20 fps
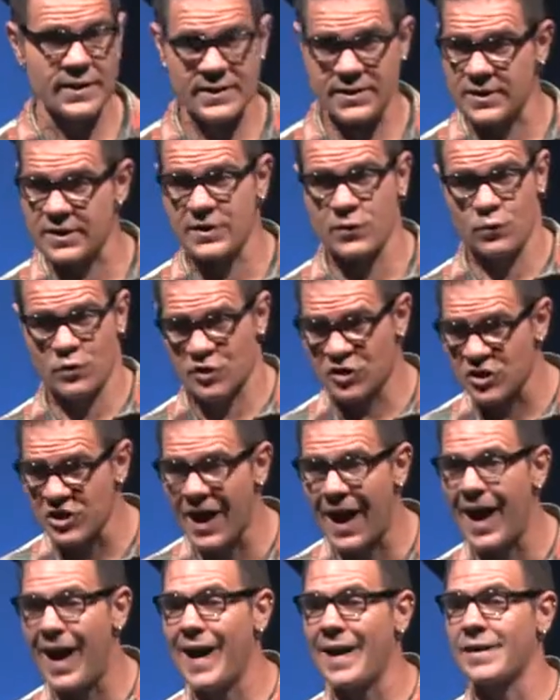This was
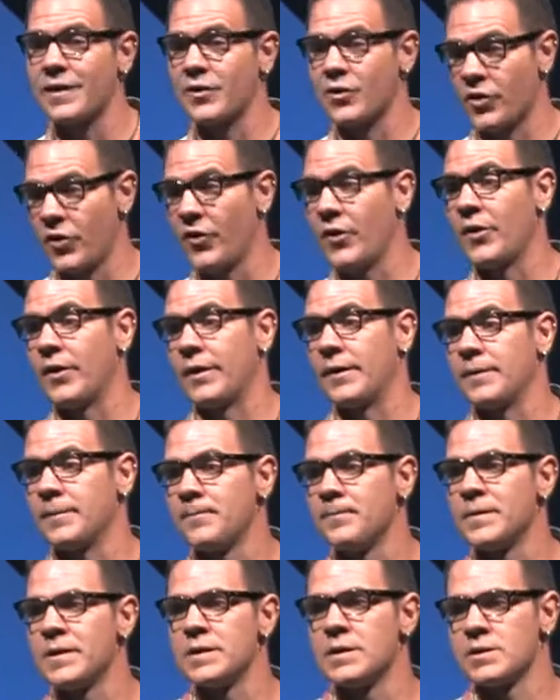not good.
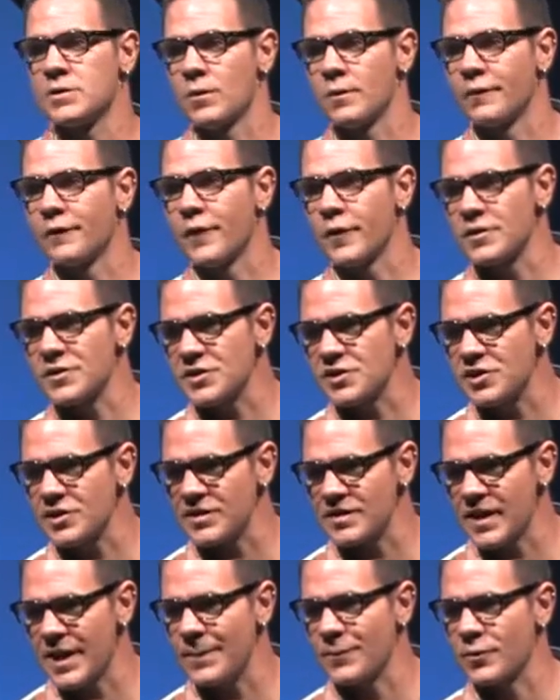So in 1
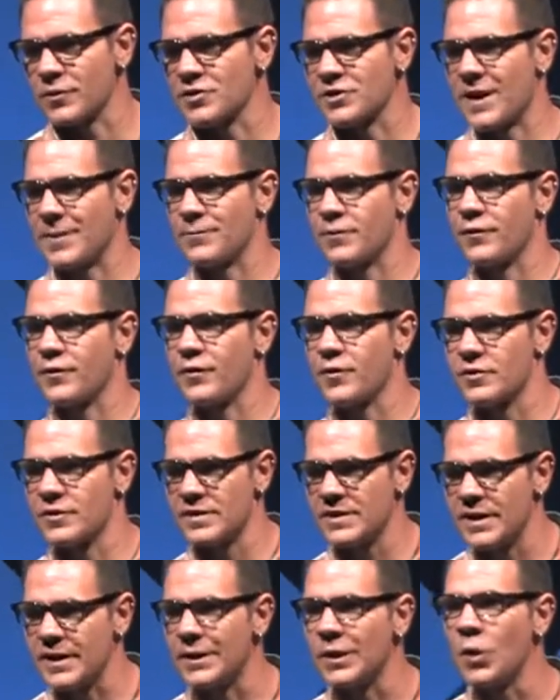Samuel chapter
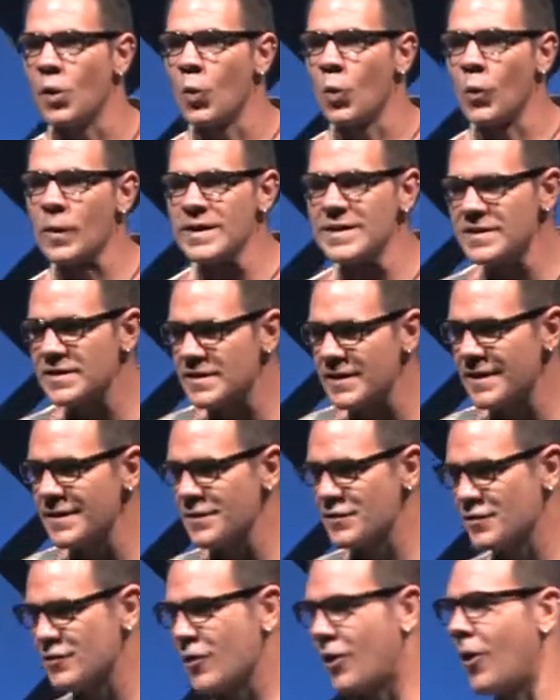13, we see
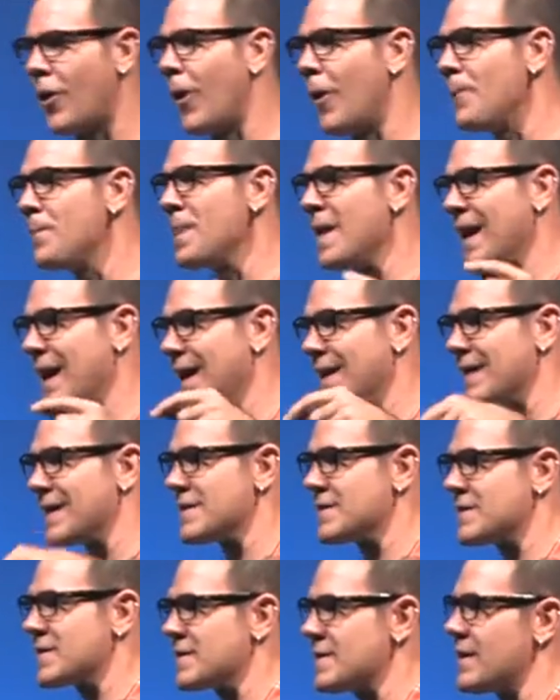Saul and he's
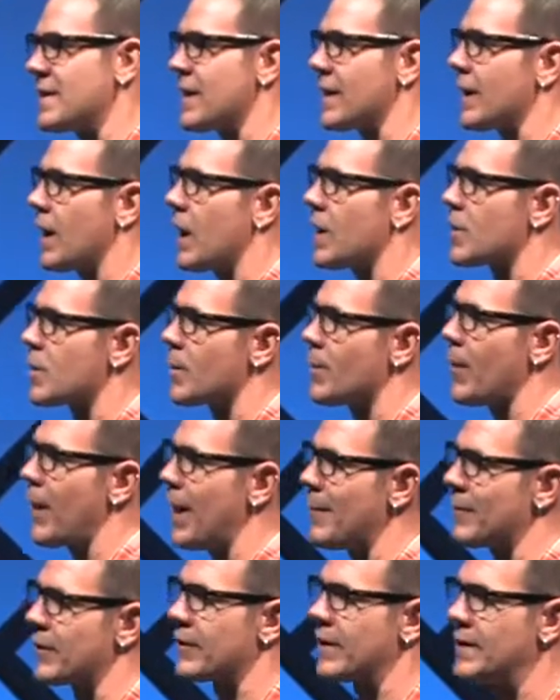sitting under a
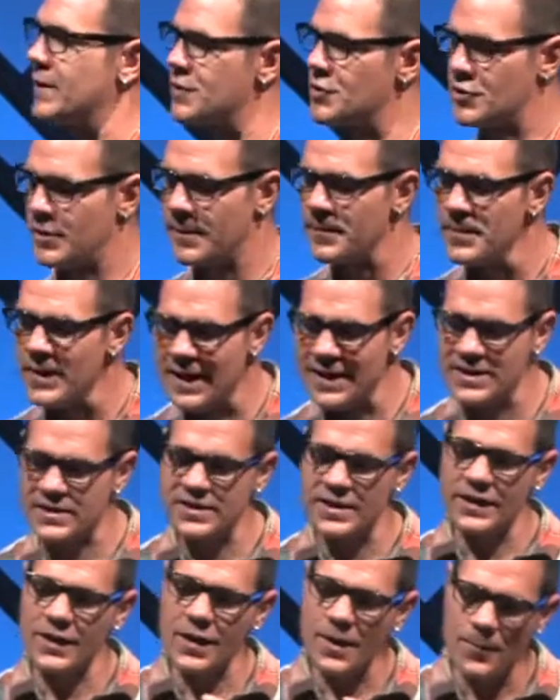pomegranate tree. He's
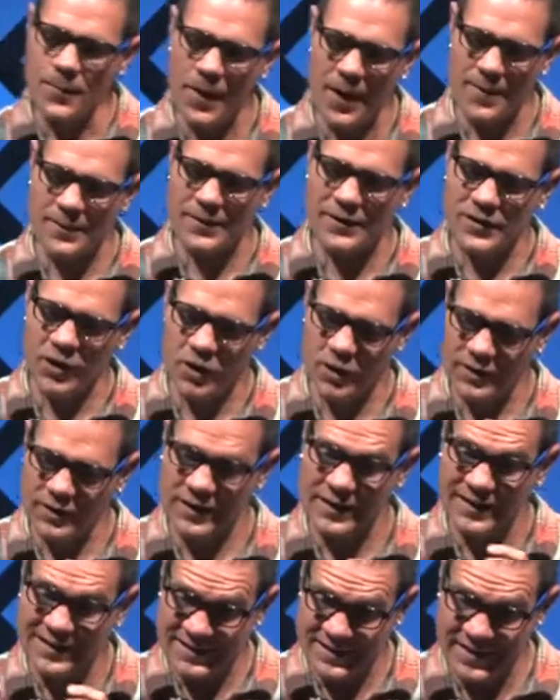sitting on a pome, or
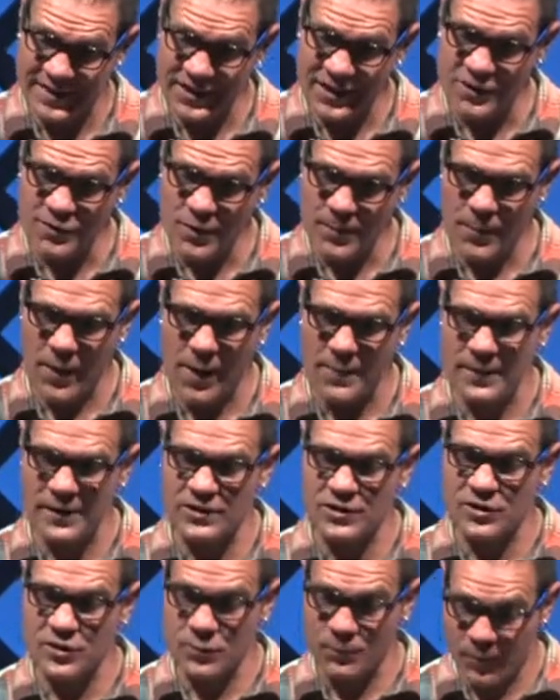sitting under a pome,
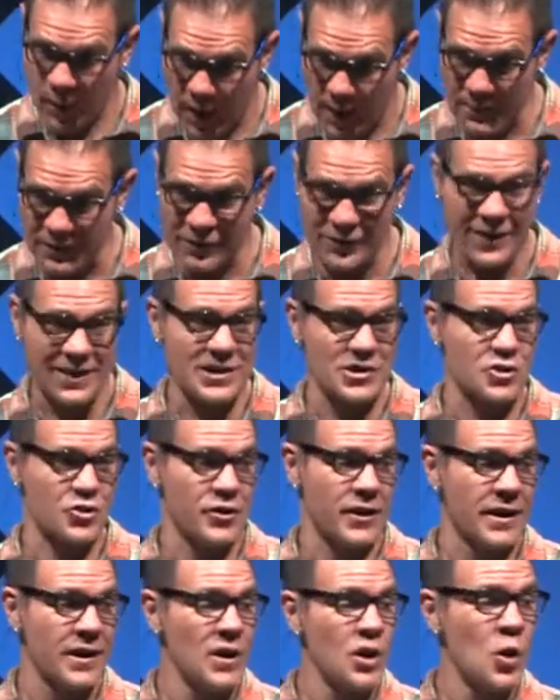pomegranate
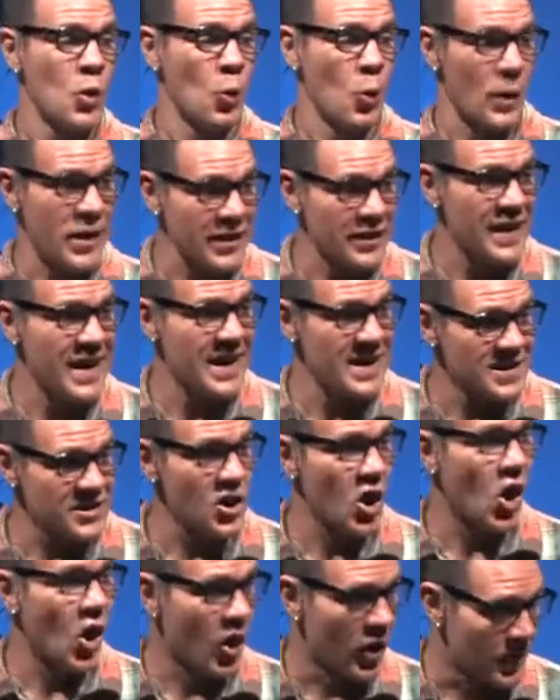tree with his
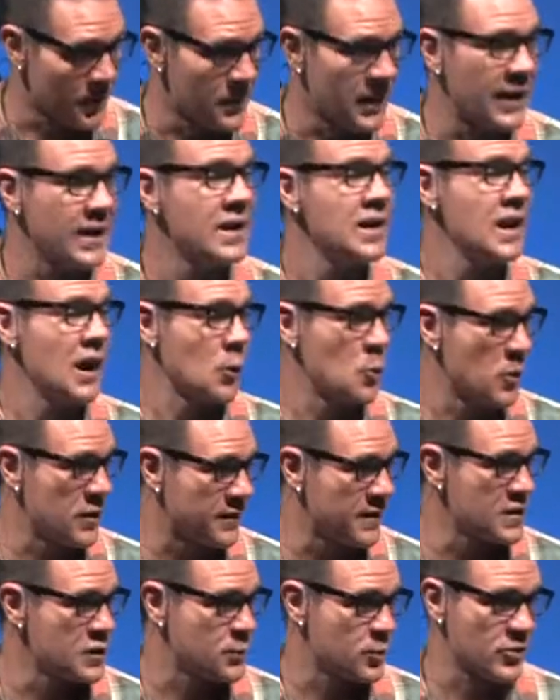army and with
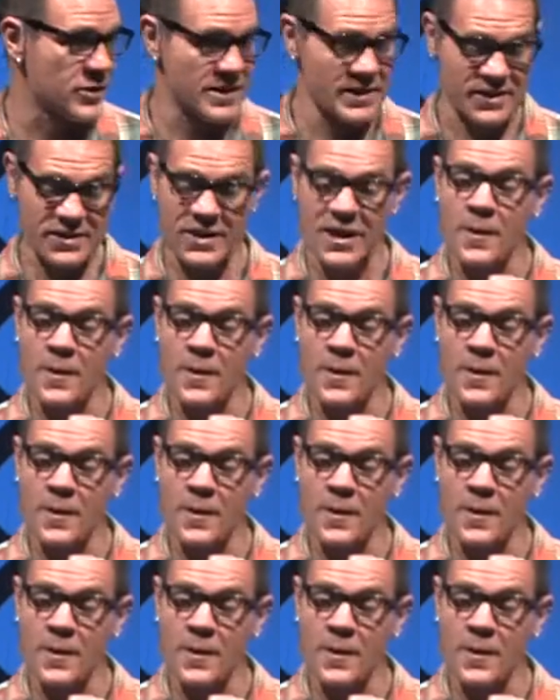his priests.